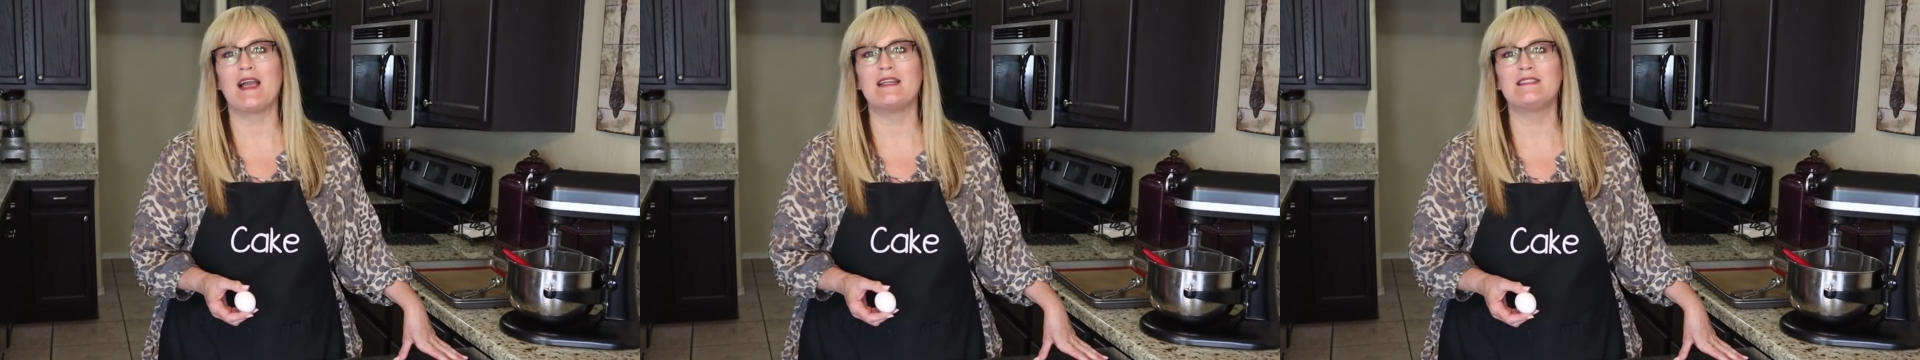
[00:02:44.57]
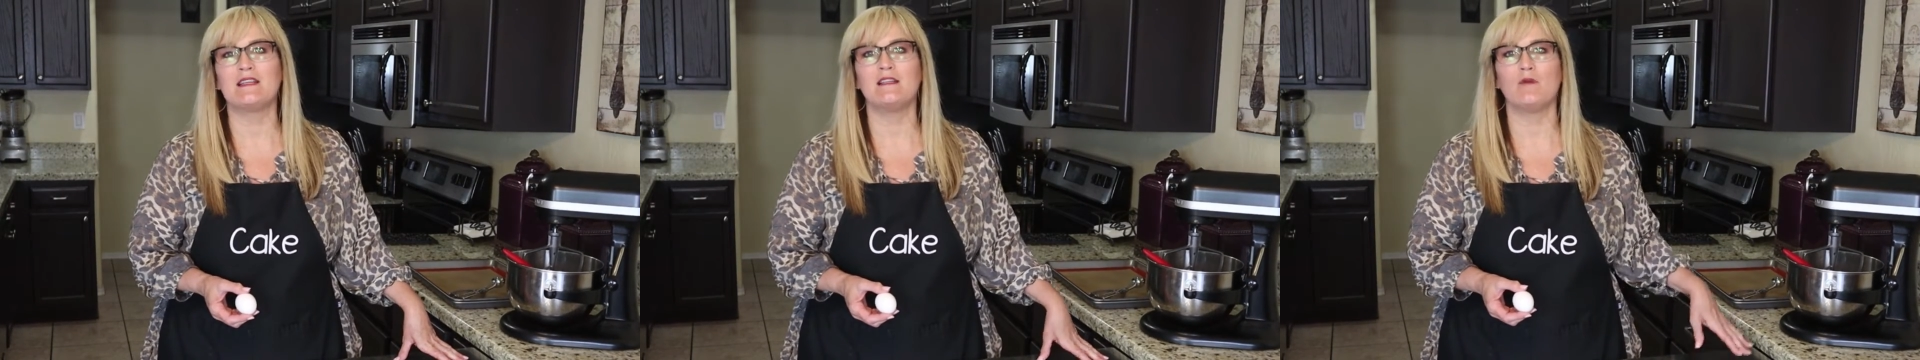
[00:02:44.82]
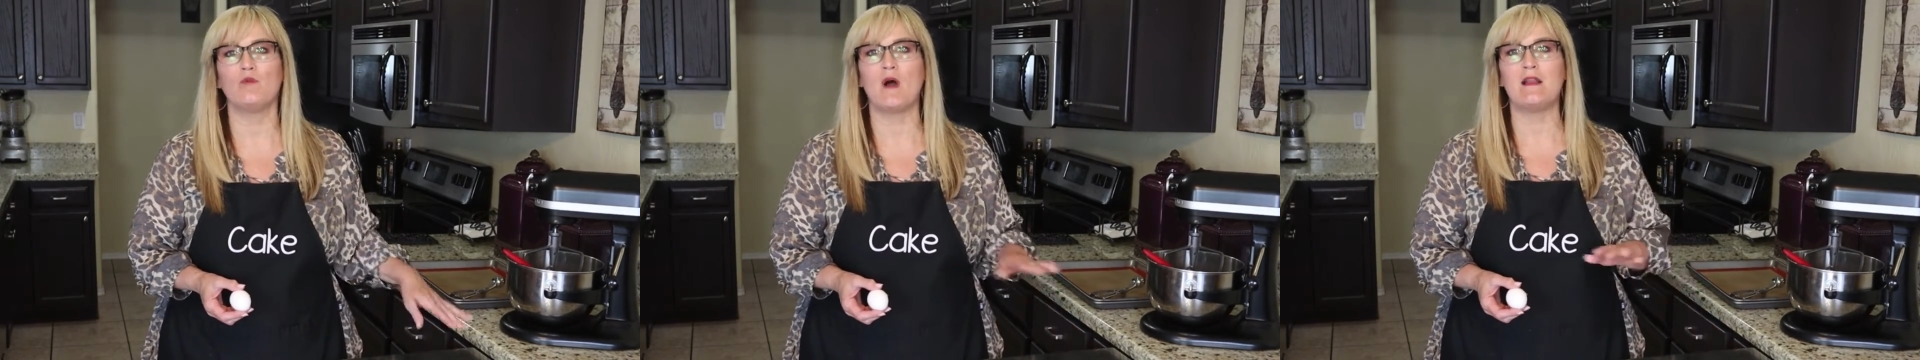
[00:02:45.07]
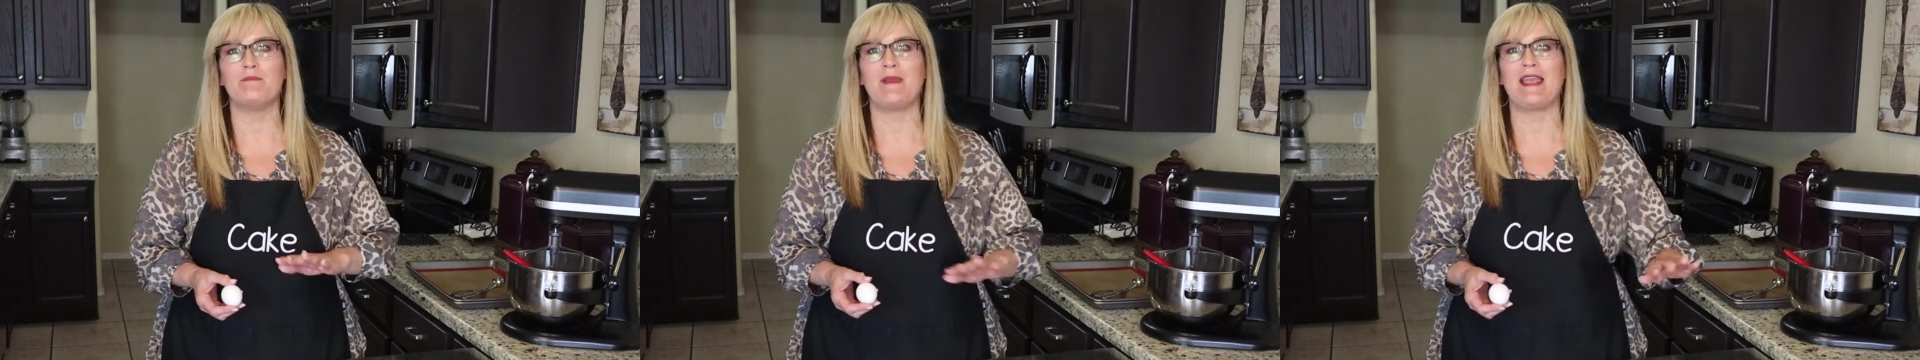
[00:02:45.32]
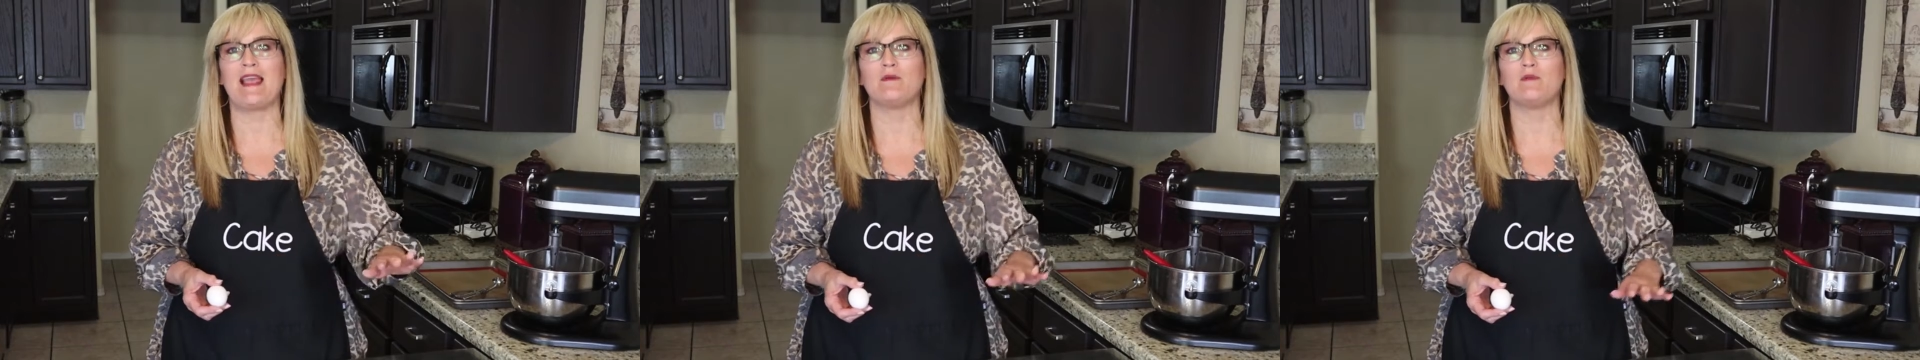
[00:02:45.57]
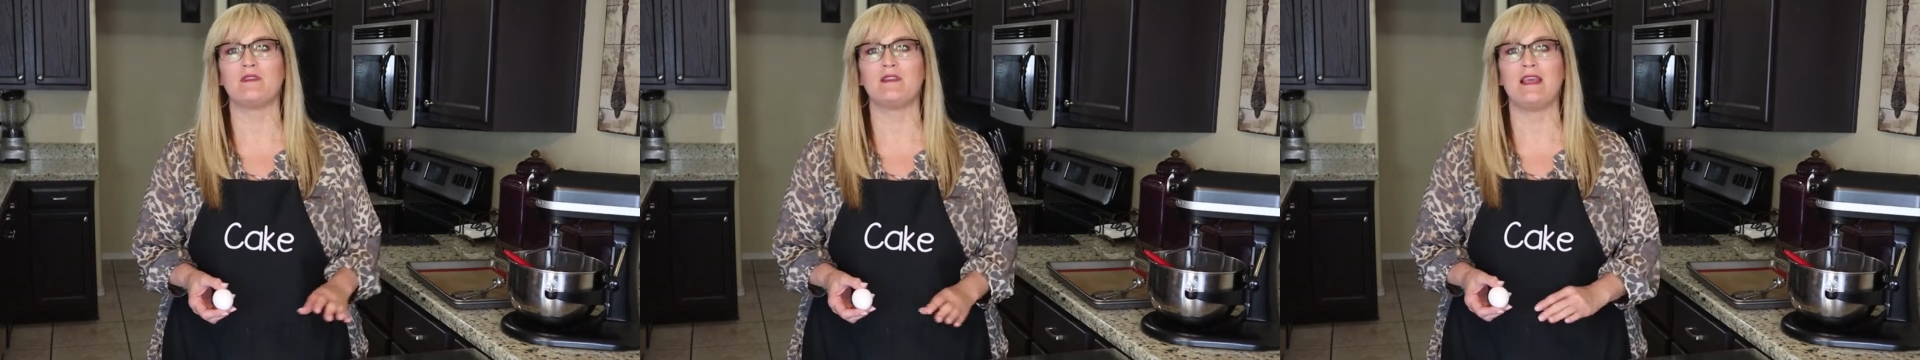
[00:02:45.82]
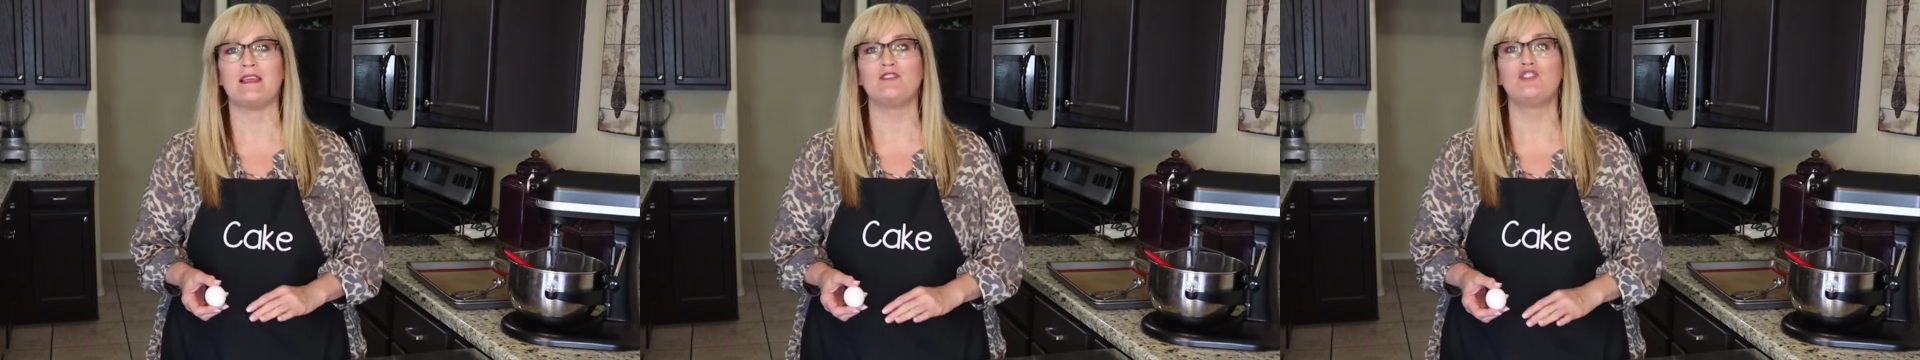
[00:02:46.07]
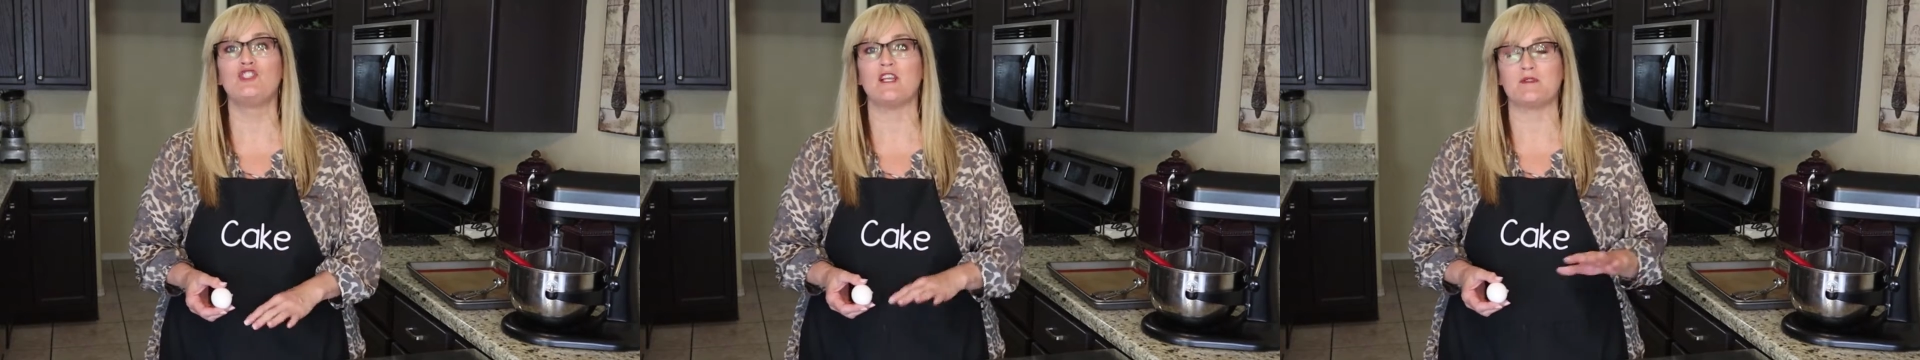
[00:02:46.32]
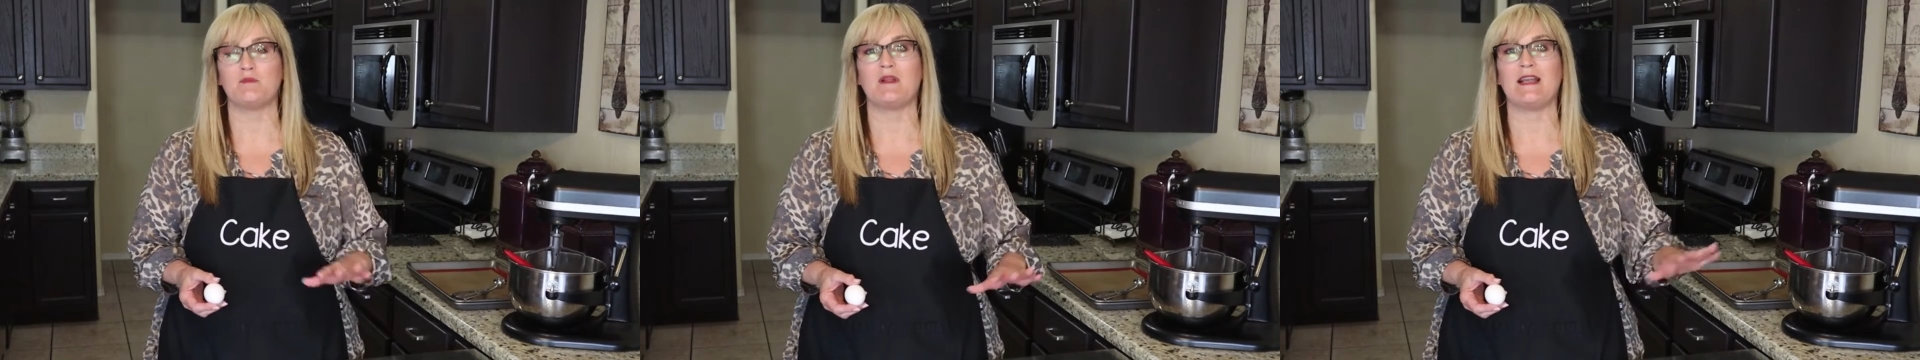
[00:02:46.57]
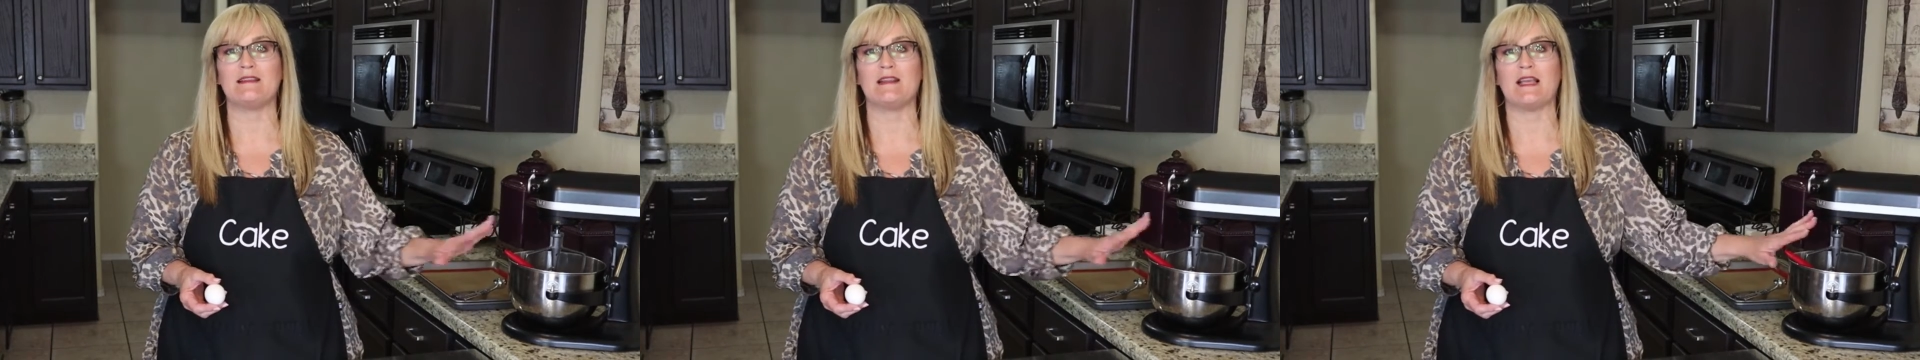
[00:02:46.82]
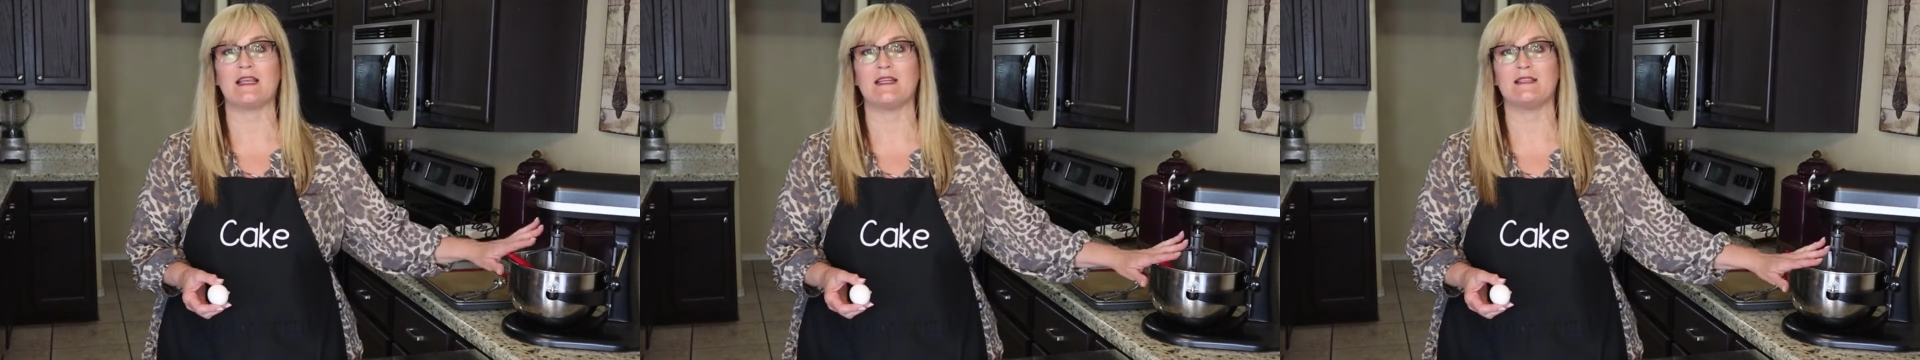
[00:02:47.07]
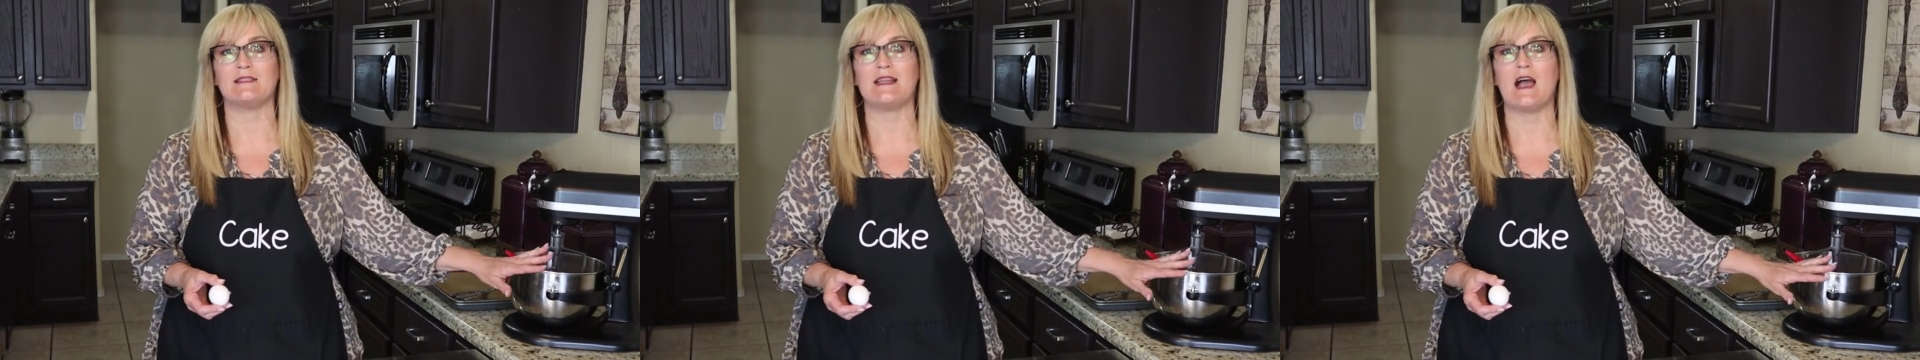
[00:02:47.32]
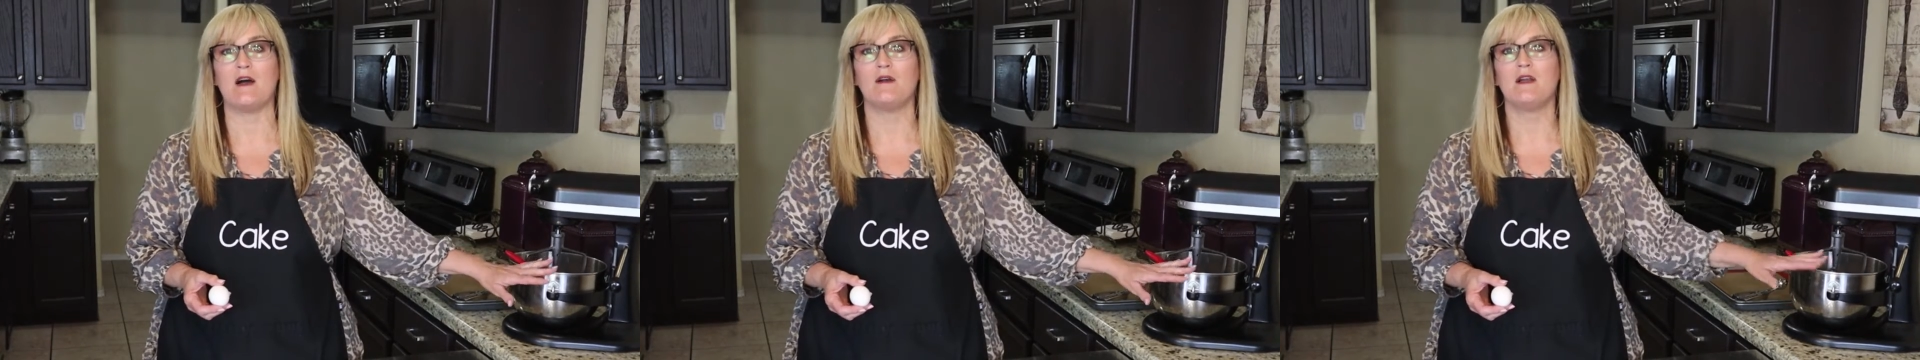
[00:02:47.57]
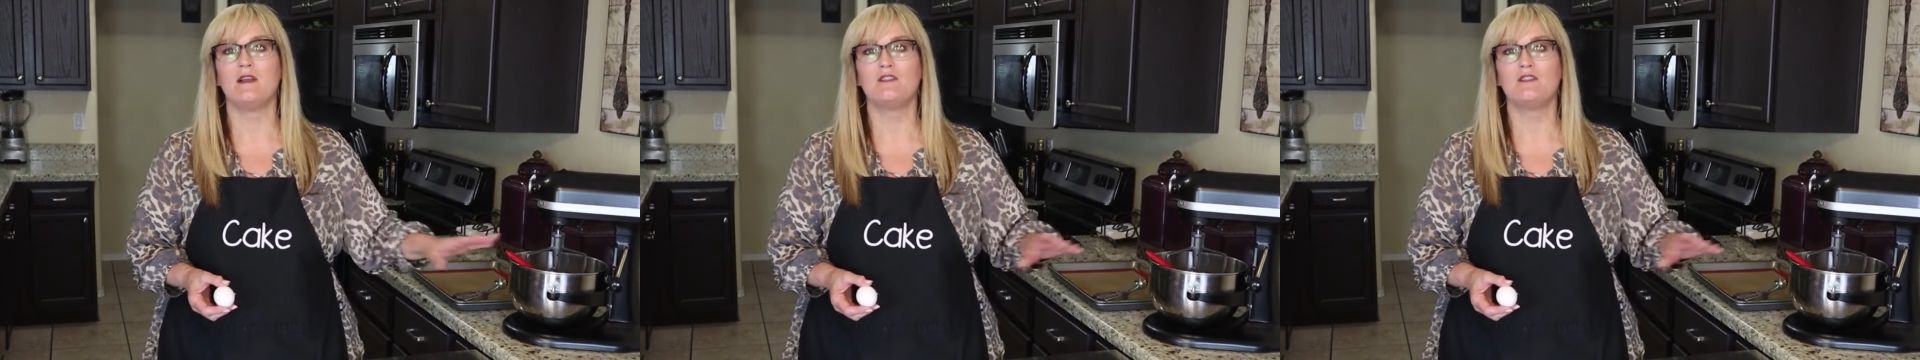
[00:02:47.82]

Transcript: I did one pan with it just plain like it is now.